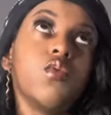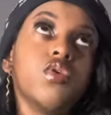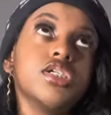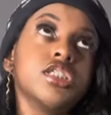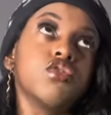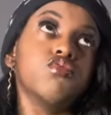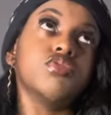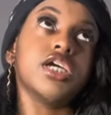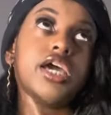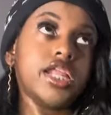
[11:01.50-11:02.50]
was in the group
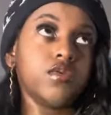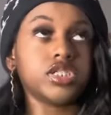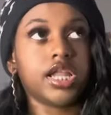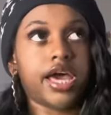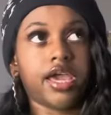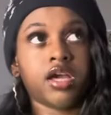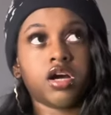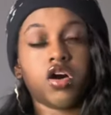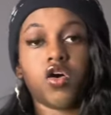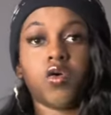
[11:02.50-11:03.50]
chat, they was like,
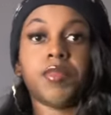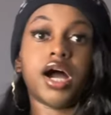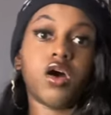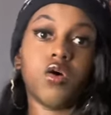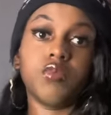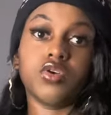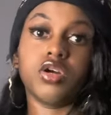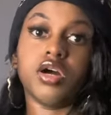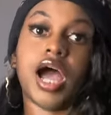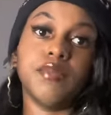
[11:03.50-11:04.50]
oh, my
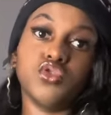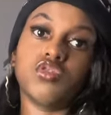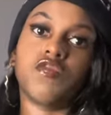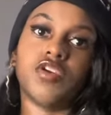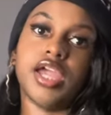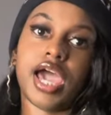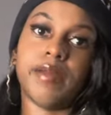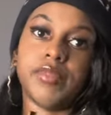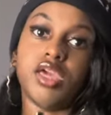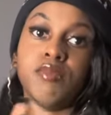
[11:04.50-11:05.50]
homegirl, our mutual friend out
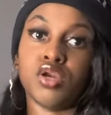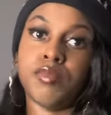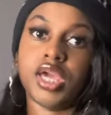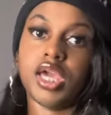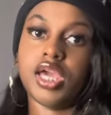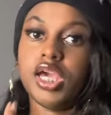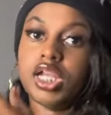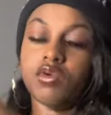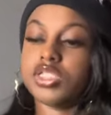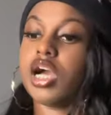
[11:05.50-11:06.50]
of me and middleman,
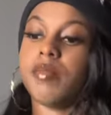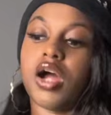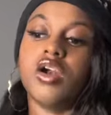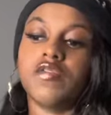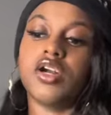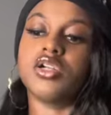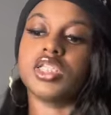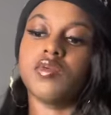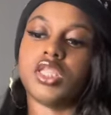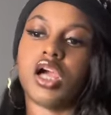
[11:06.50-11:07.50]
they was talking about her first,
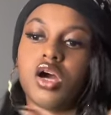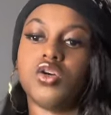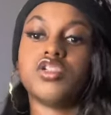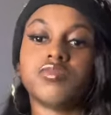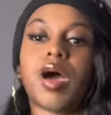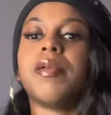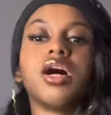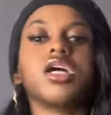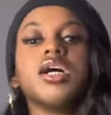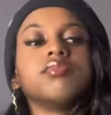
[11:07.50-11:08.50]
and they was like, oh, she was popping
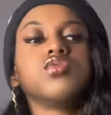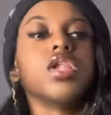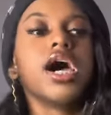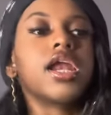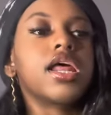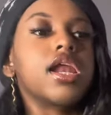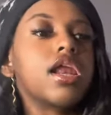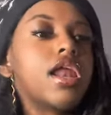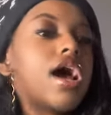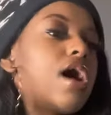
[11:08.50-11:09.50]
her gum too loud, da, da,
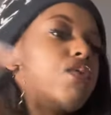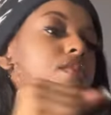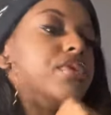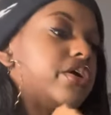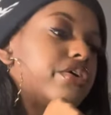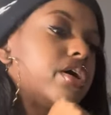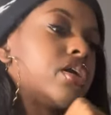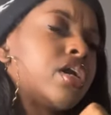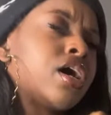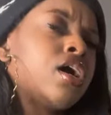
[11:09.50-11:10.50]
da, da, I want to beat her up,
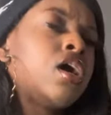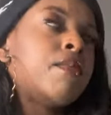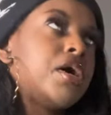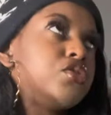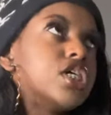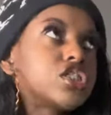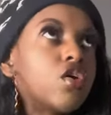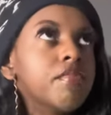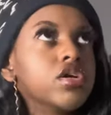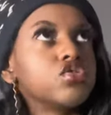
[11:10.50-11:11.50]
da, da. Mind you, that's
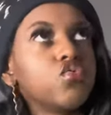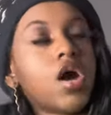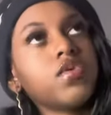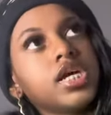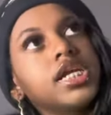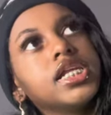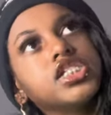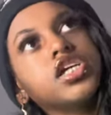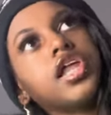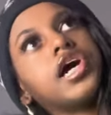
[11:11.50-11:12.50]
so middle school. I was looking at this shit